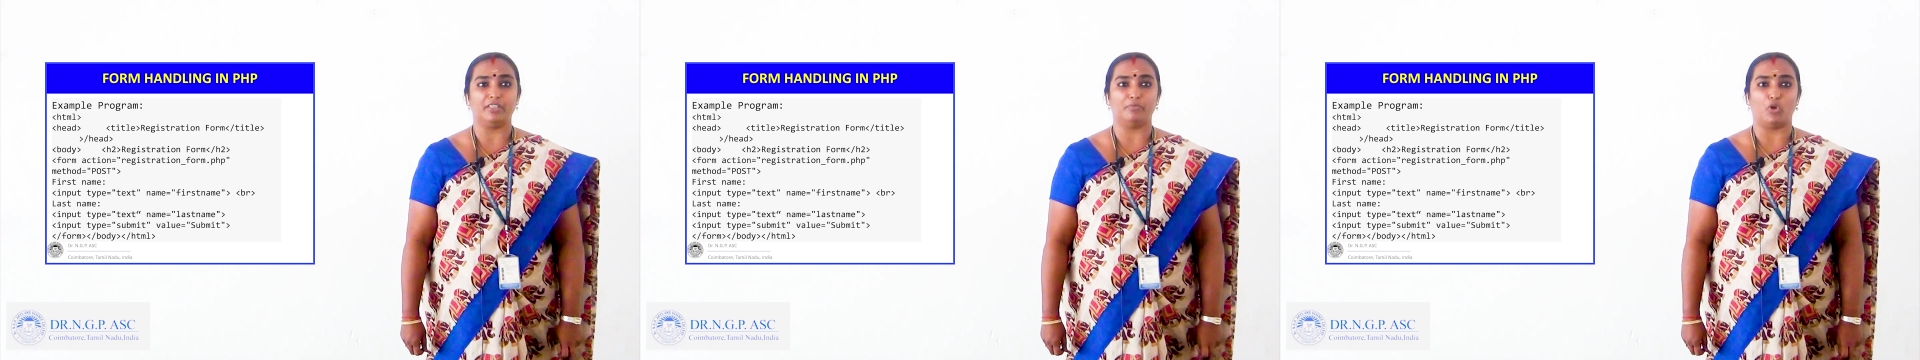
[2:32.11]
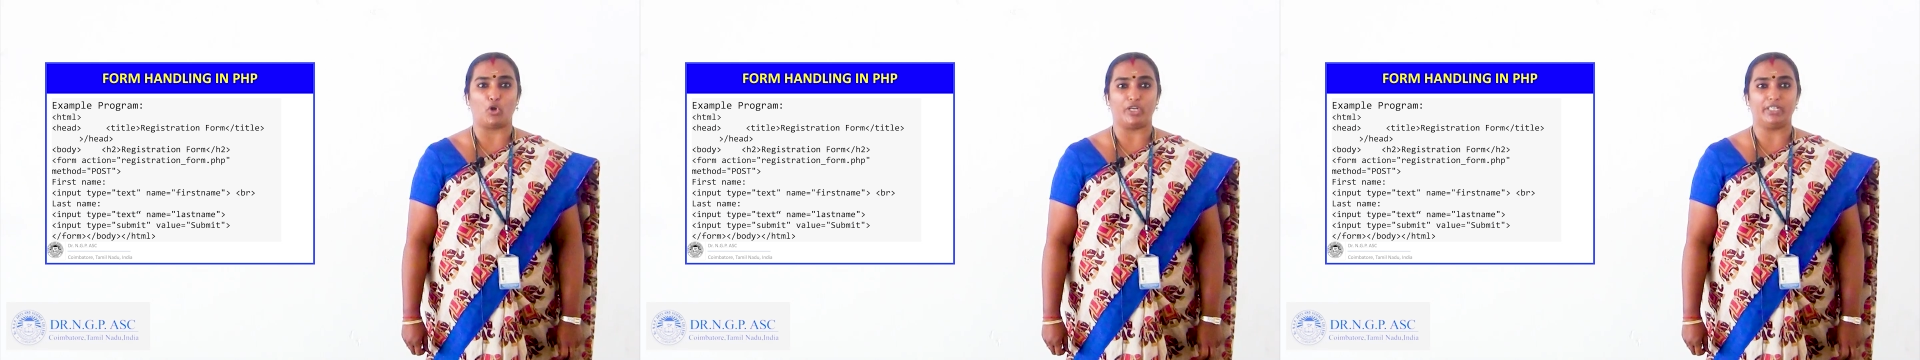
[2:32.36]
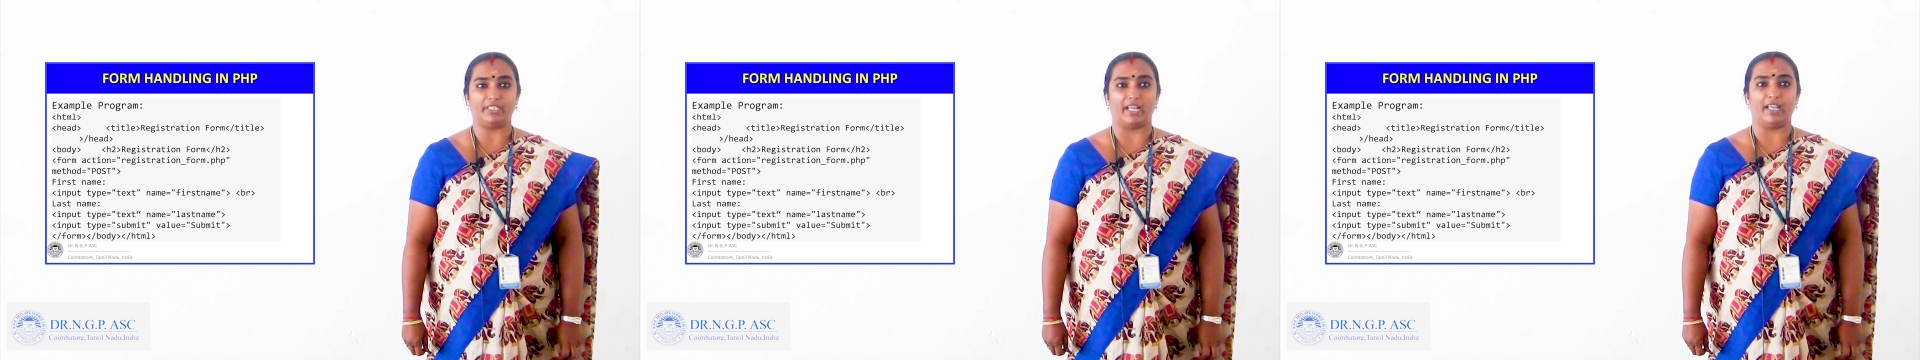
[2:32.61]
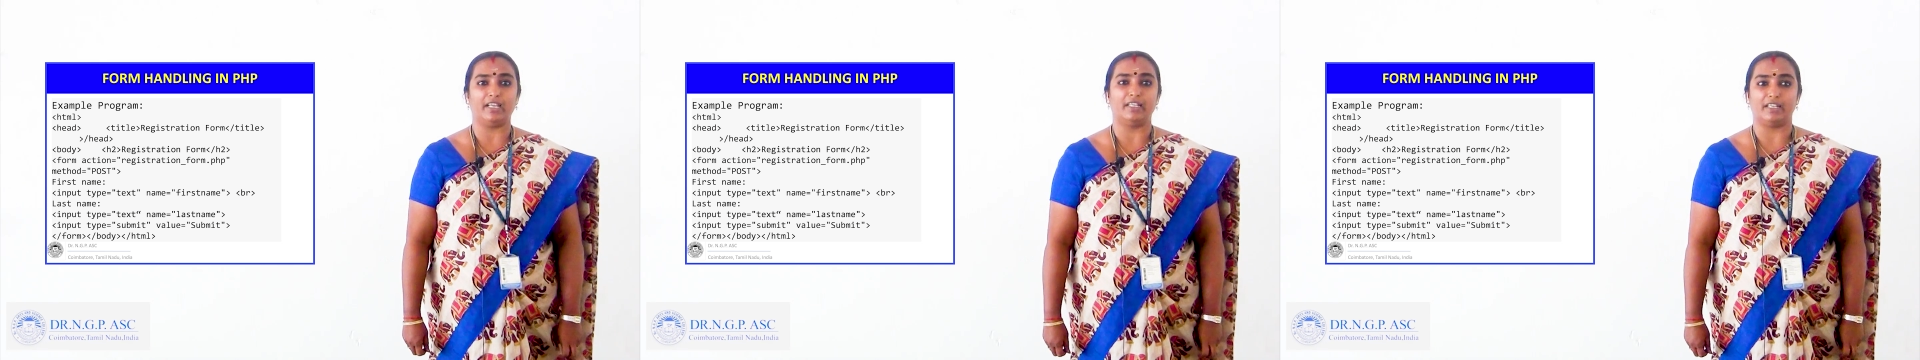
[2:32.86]
In body
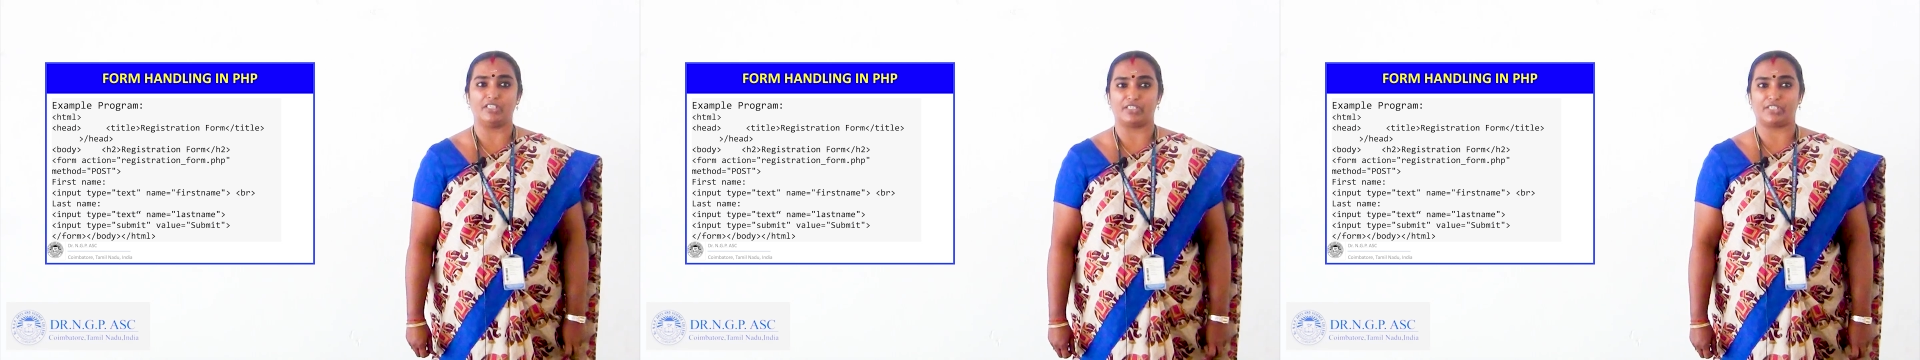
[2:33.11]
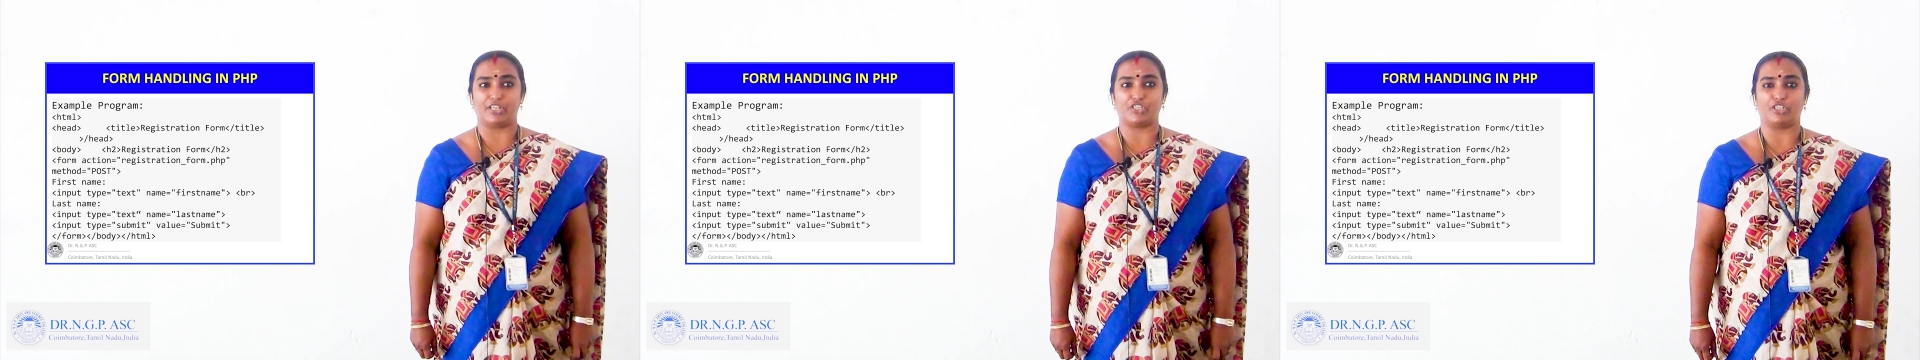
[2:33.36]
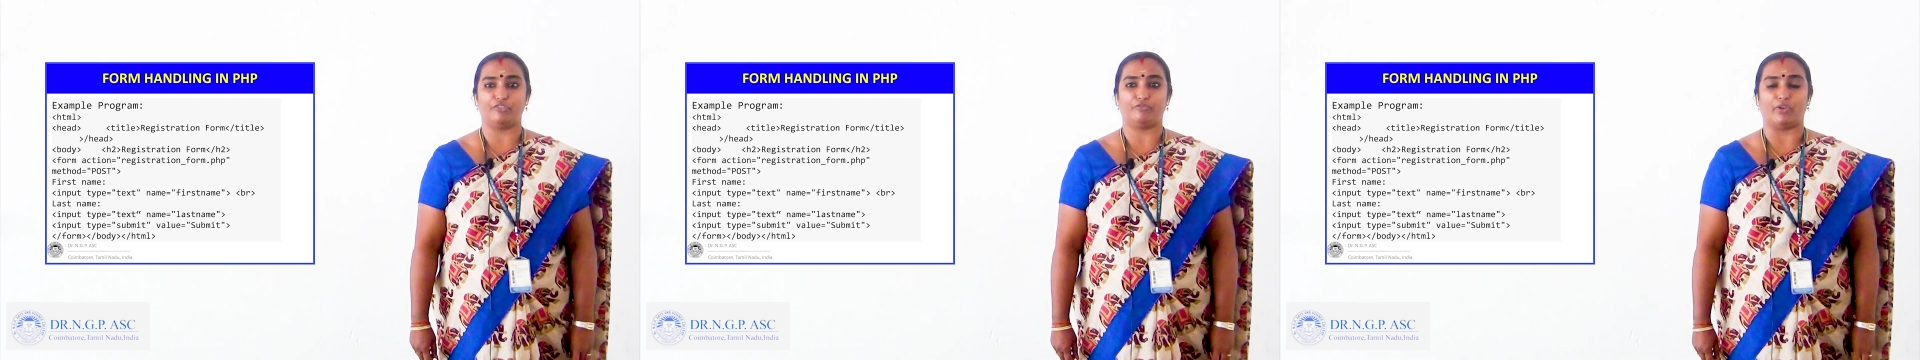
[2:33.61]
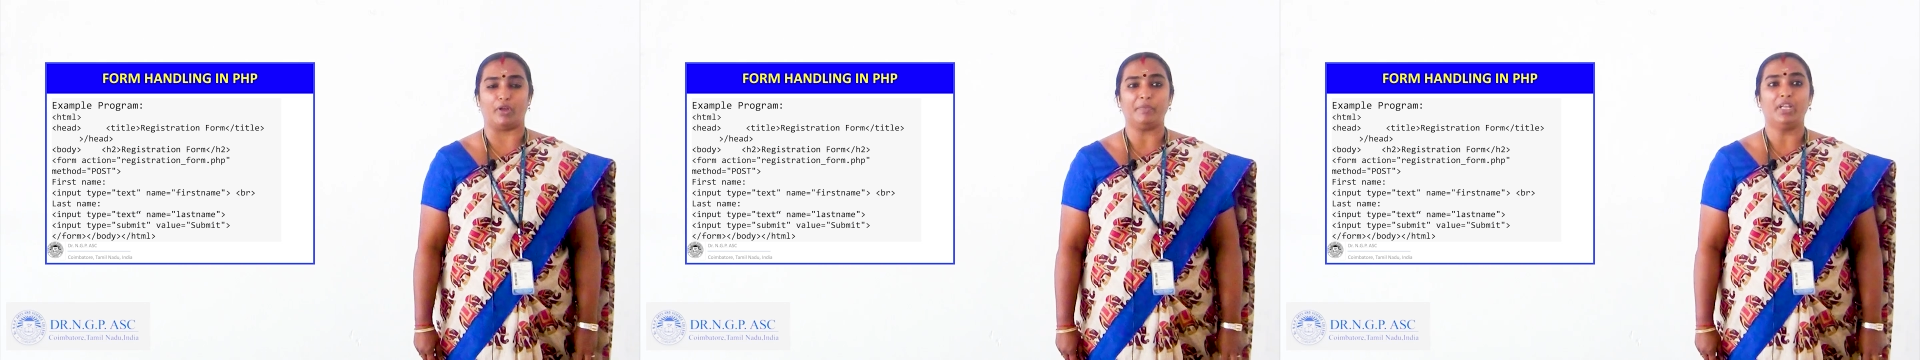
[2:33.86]
tag, registration
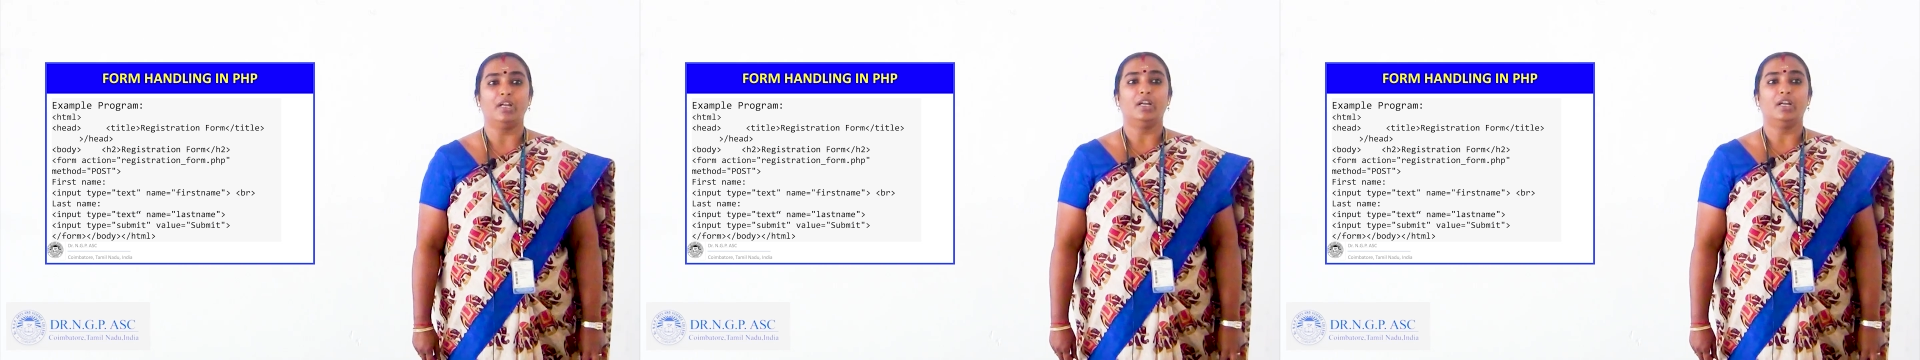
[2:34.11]
form.